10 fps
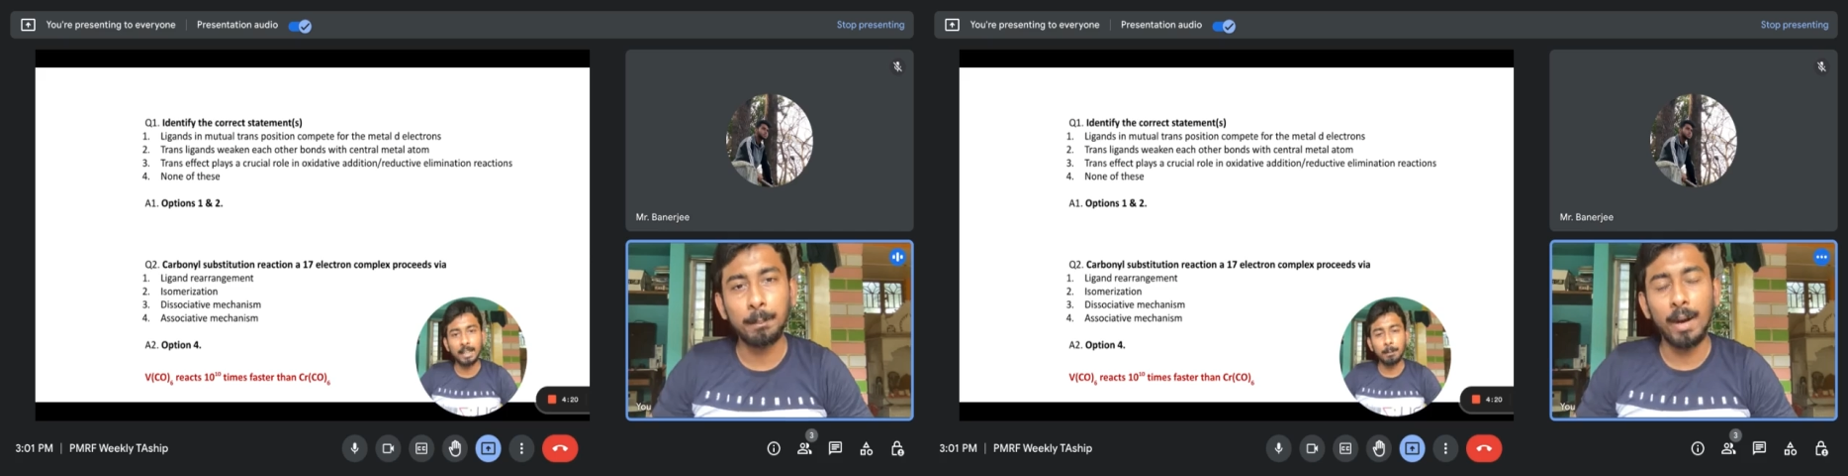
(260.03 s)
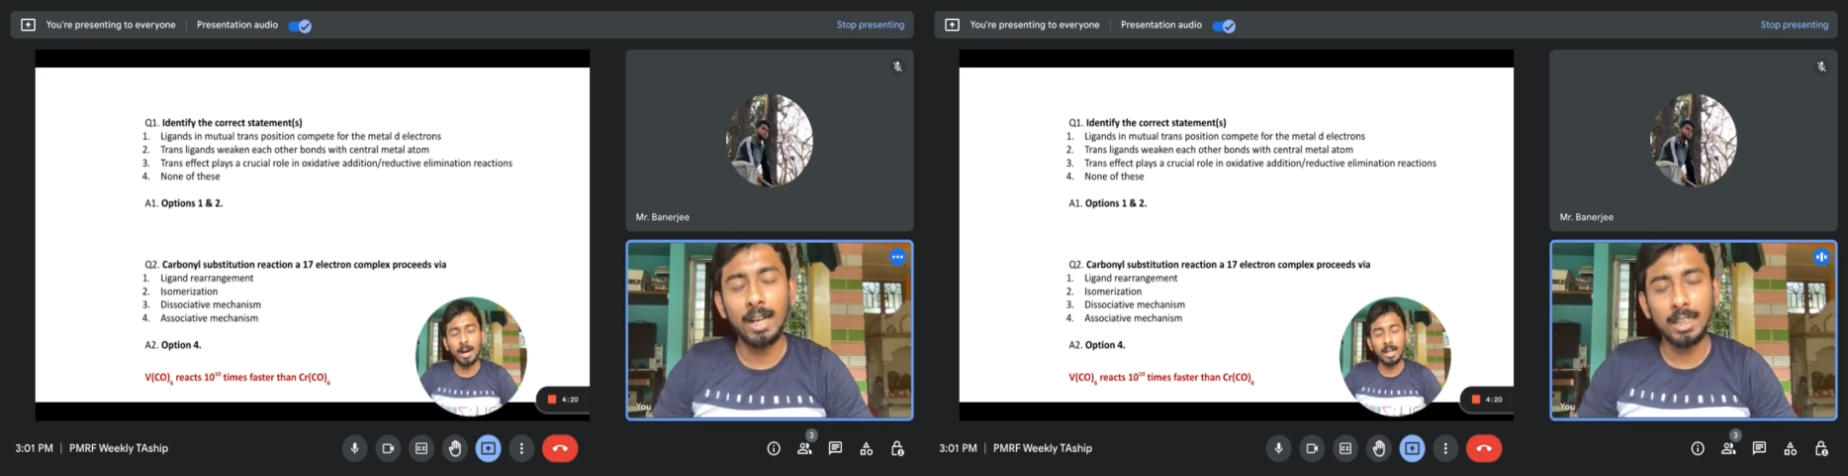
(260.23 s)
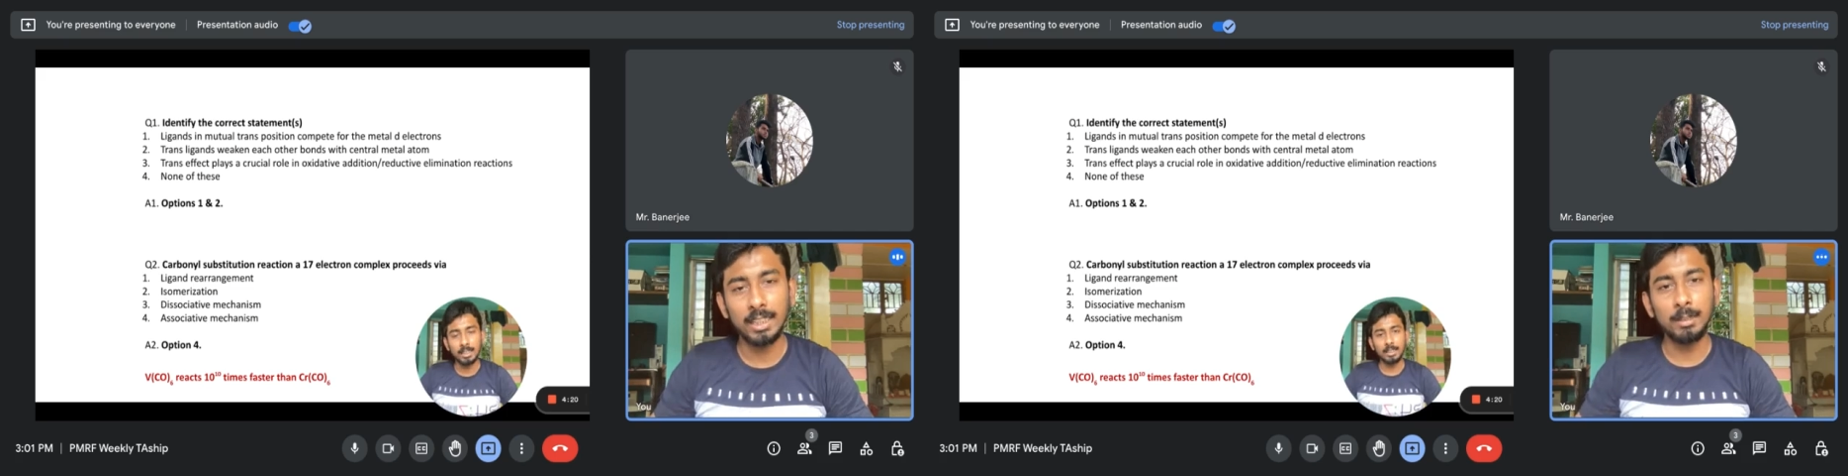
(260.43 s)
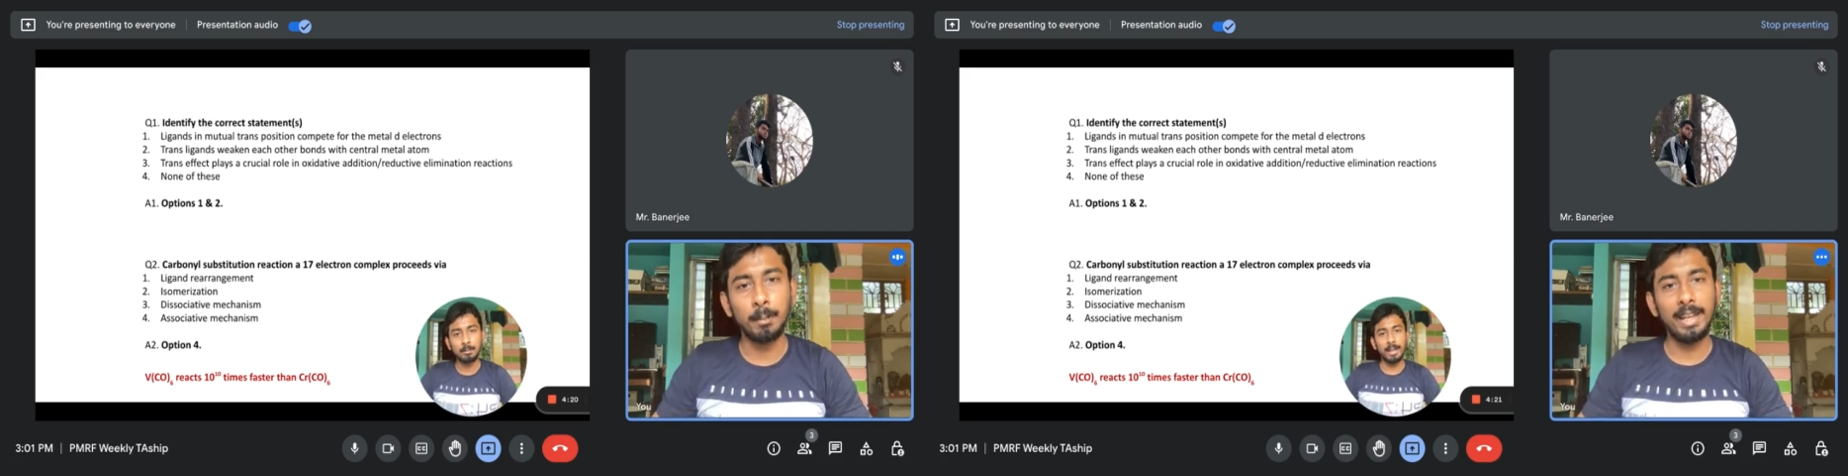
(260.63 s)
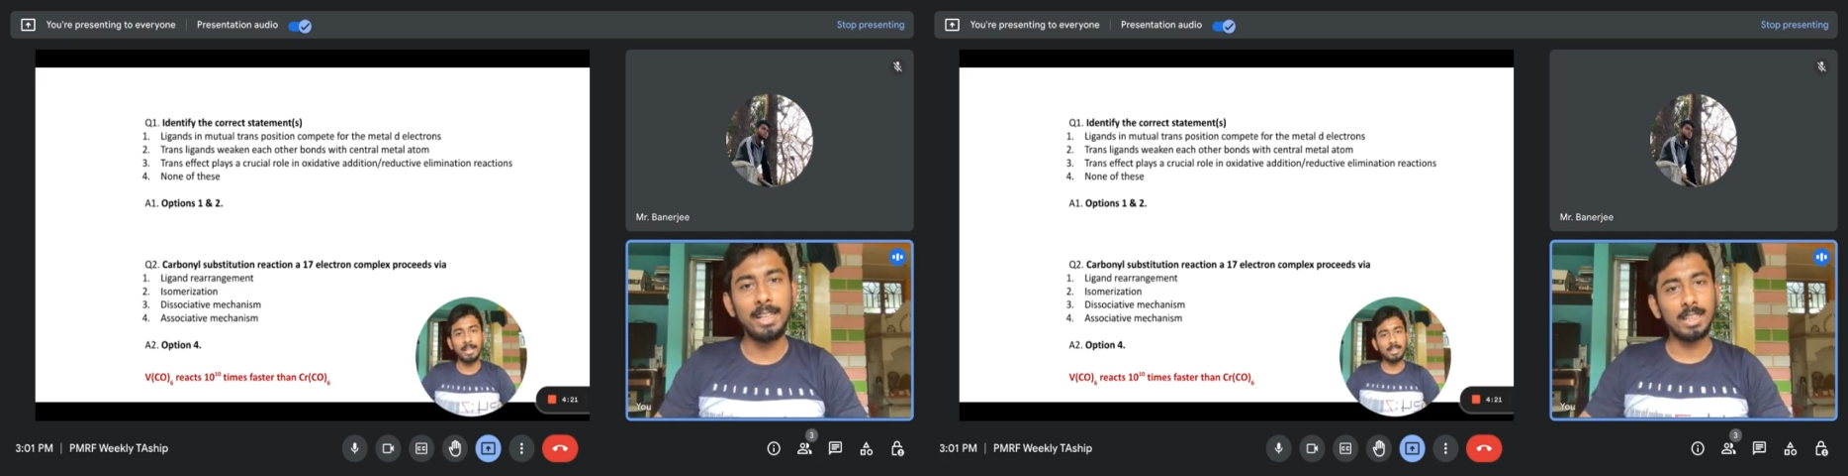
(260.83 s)
take part
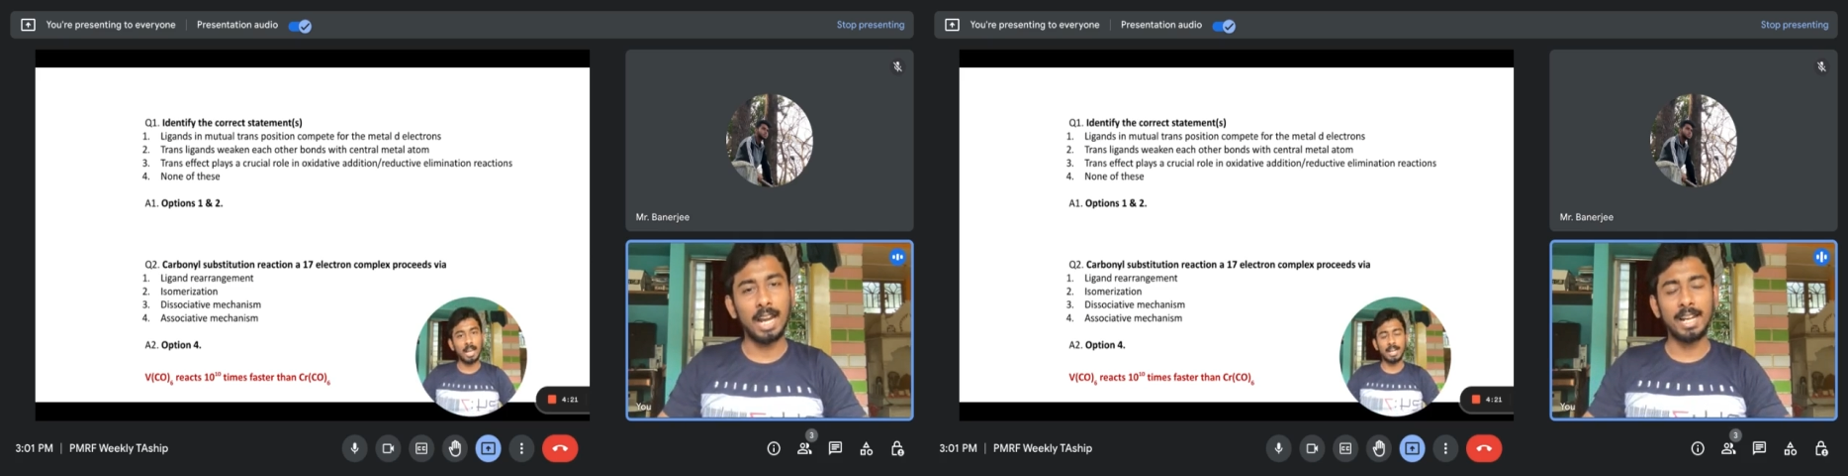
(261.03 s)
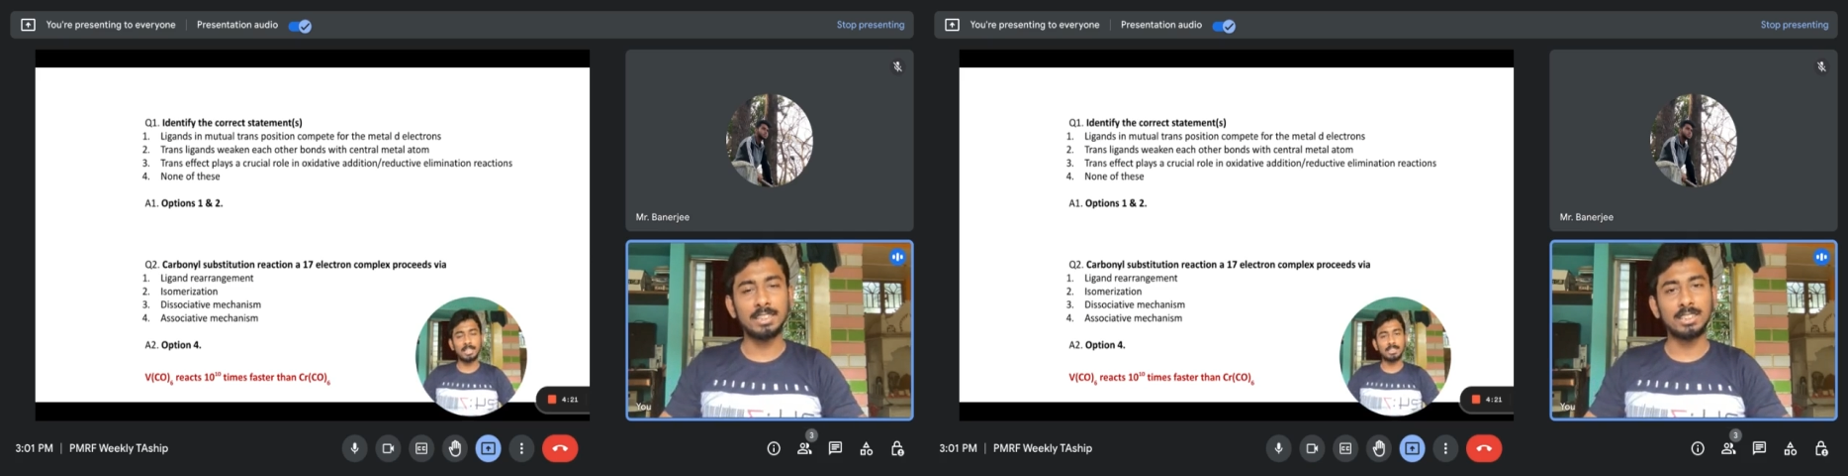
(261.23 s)
in main